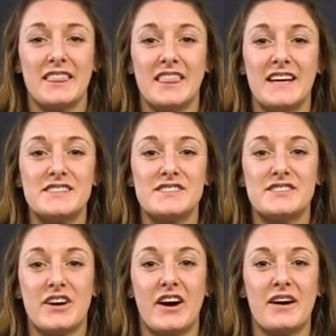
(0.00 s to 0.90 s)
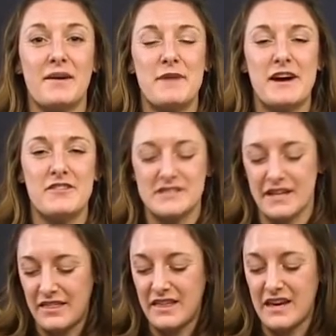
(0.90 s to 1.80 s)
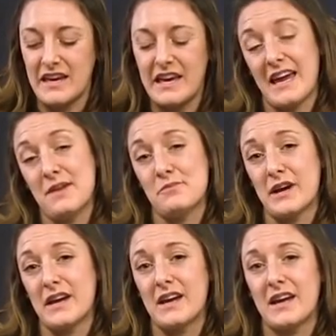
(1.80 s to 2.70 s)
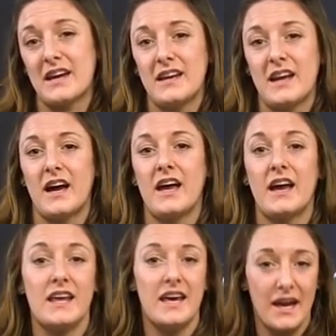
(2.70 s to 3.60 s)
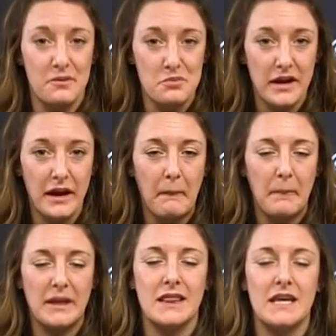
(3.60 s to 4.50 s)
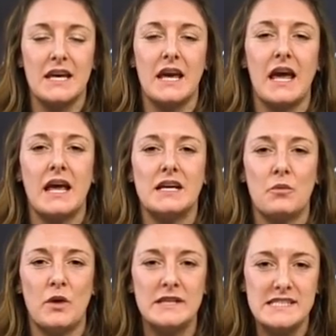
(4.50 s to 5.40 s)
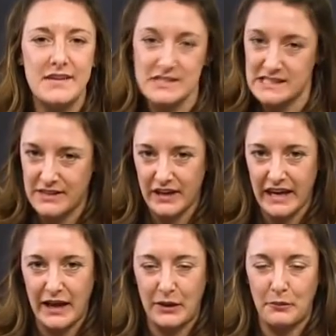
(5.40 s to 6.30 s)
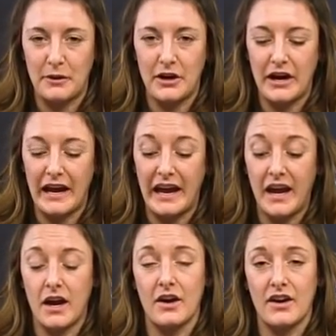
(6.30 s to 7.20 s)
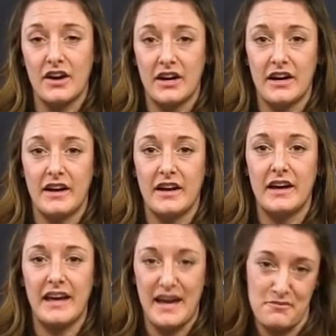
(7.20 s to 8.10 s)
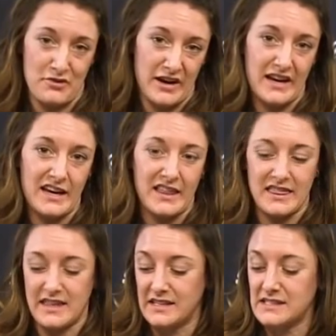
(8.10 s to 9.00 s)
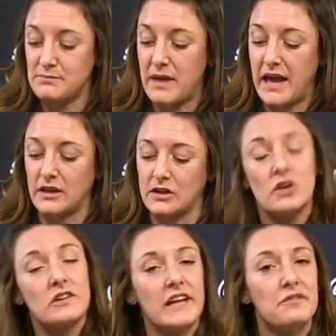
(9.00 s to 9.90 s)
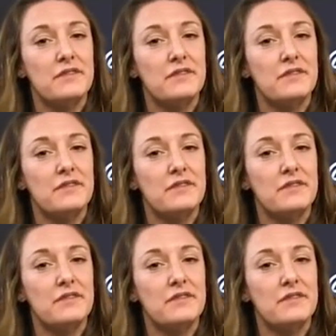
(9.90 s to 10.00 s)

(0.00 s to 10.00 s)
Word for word: Let's talk about the canebrake not any canebrake, but the 177 caliber air gun canebrake. This may look like a